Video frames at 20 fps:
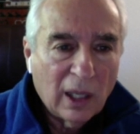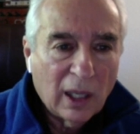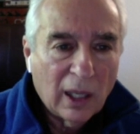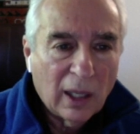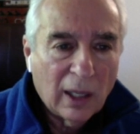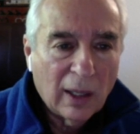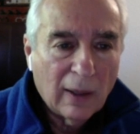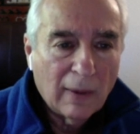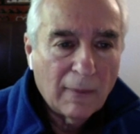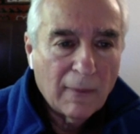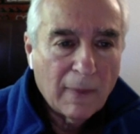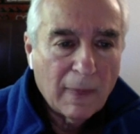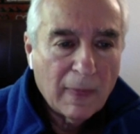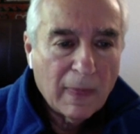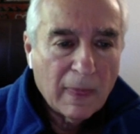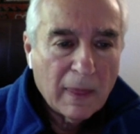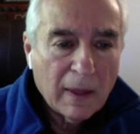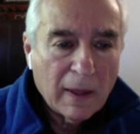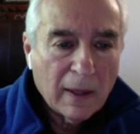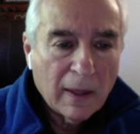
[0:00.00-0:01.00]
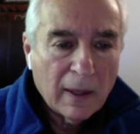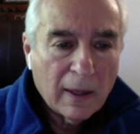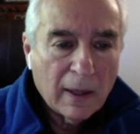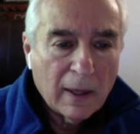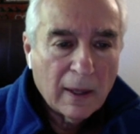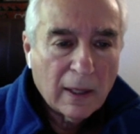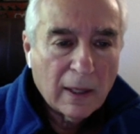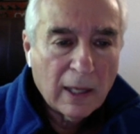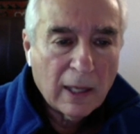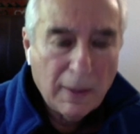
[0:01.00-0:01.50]
uh,
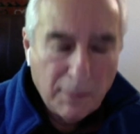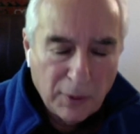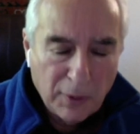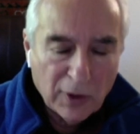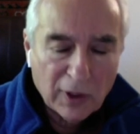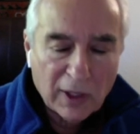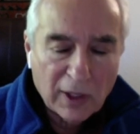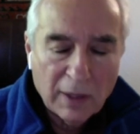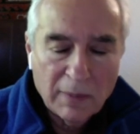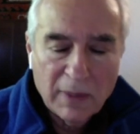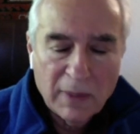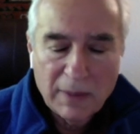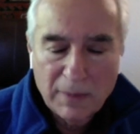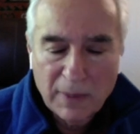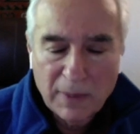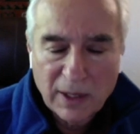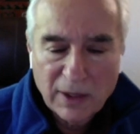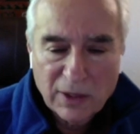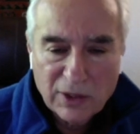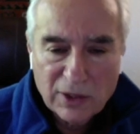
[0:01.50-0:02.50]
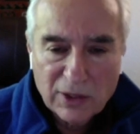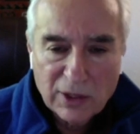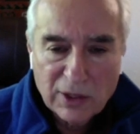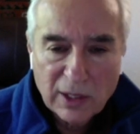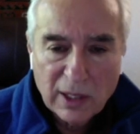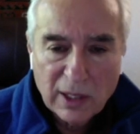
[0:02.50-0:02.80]
keep your commitments.